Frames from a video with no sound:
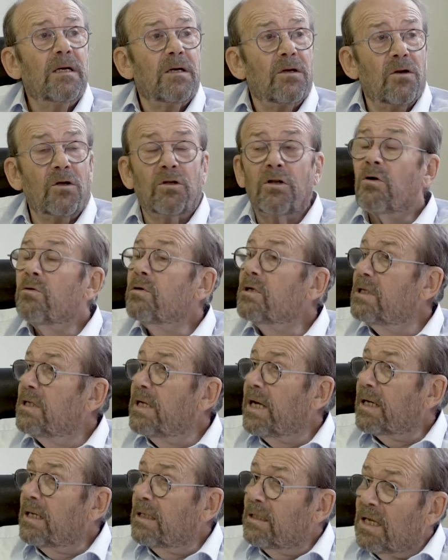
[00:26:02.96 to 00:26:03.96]
Not only
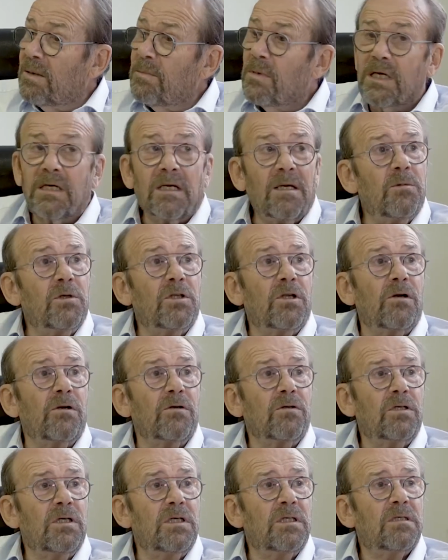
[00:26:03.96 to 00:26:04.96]
the academic
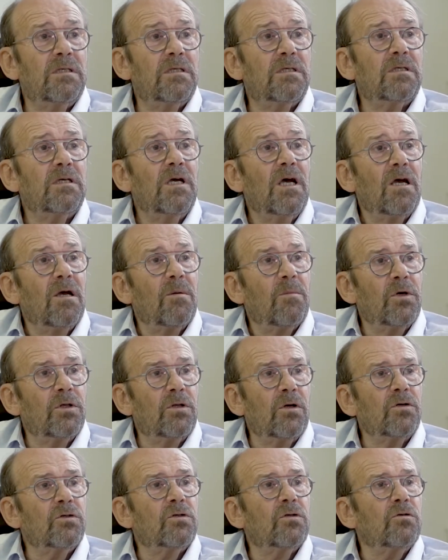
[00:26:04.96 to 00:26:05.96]
criminologists, but
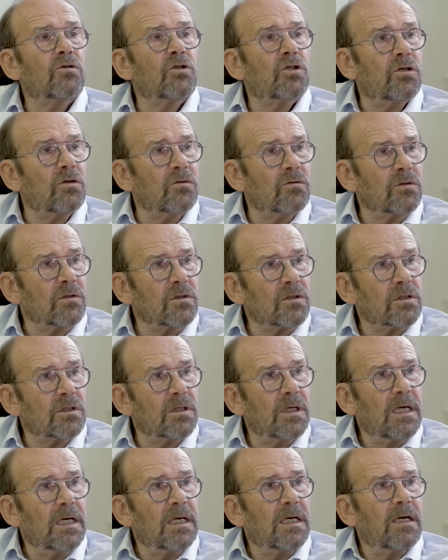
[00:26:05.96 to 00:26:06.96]
also the
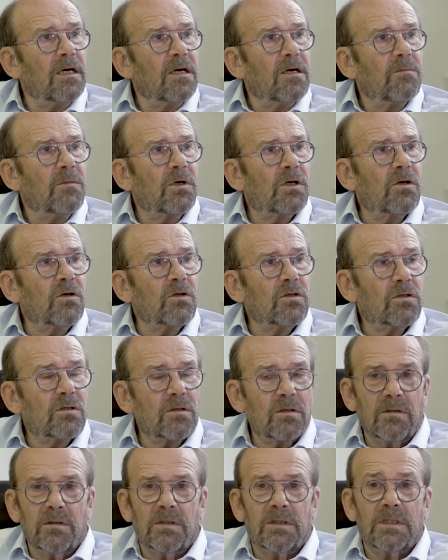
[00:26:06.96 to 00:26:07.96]
students.
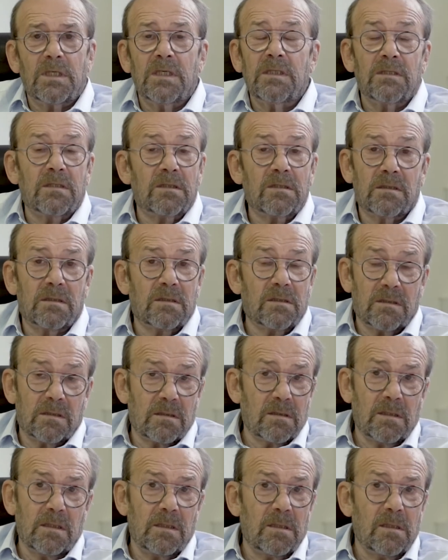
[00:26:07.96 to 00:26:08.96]
Because since